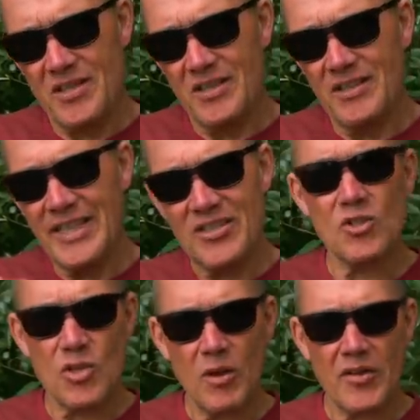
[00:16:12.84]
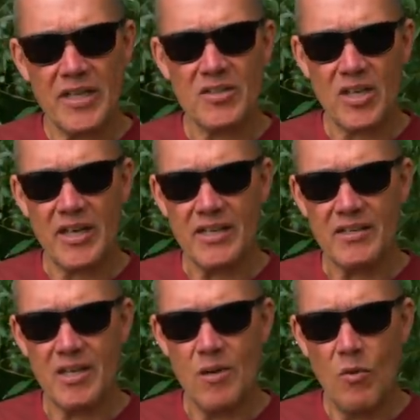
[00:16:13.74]
listen to what they say.
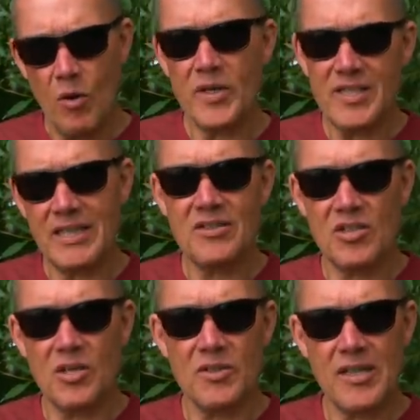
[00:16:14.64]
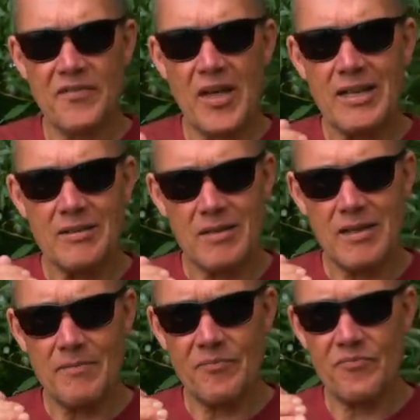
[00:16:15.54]
And what we tend to do is, if that
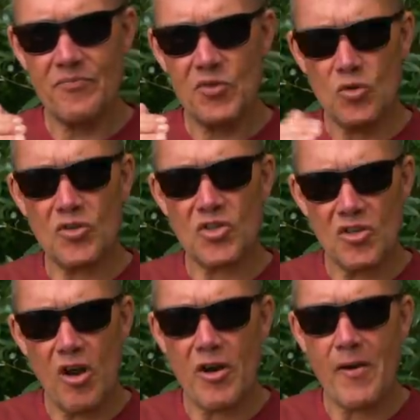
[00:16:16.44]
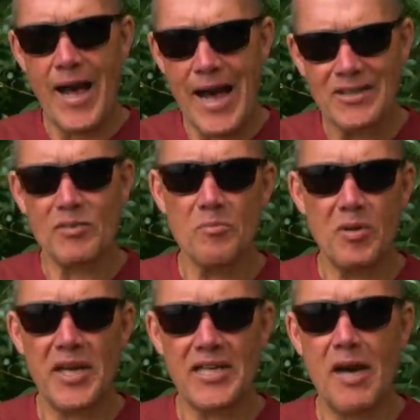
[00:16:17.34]
sort of scenario hasn't
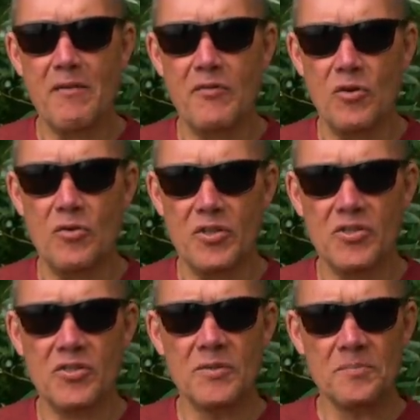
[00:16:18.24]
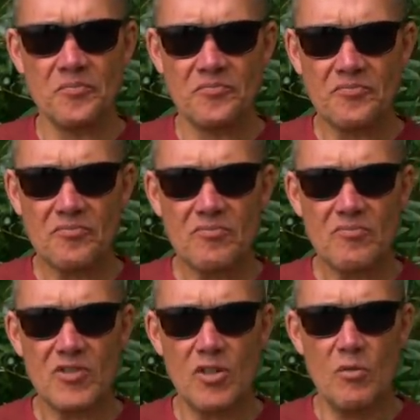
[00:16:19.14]
played out for us
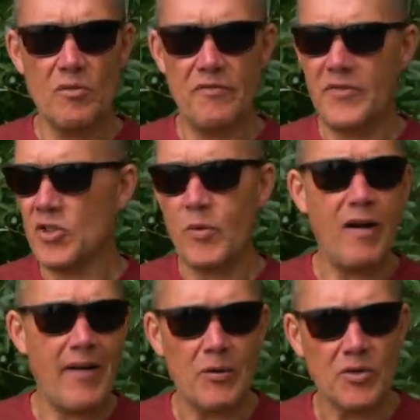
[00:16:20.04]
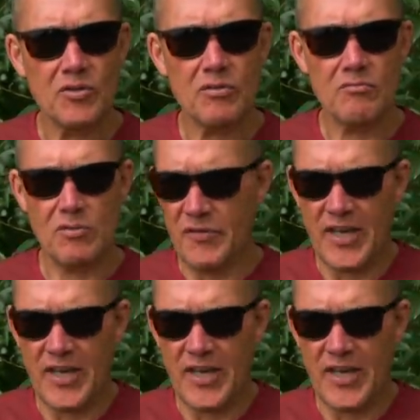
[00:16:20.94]
for 12 hours, so if I